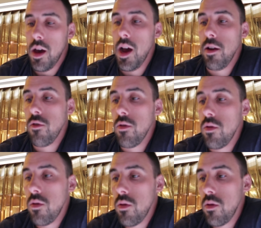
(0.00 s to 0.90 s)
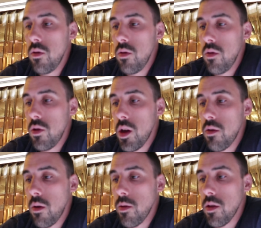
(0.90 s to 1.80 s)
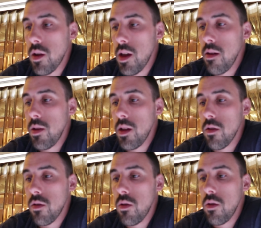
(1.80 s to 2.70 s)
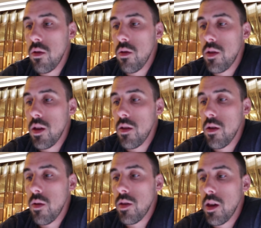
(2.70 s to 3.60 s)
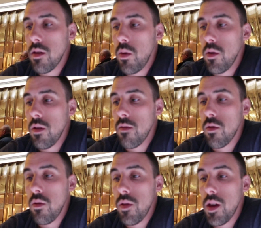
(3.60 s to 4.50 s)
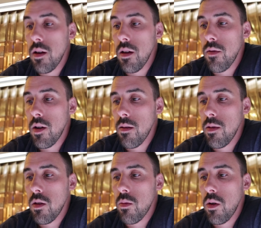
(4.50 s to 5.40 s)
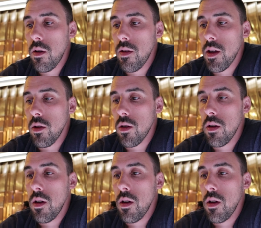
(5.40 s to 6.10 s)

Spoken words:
Andrew J. Robertson, AMDetails, do you see the USA as a positive growth area for AMDetails product range?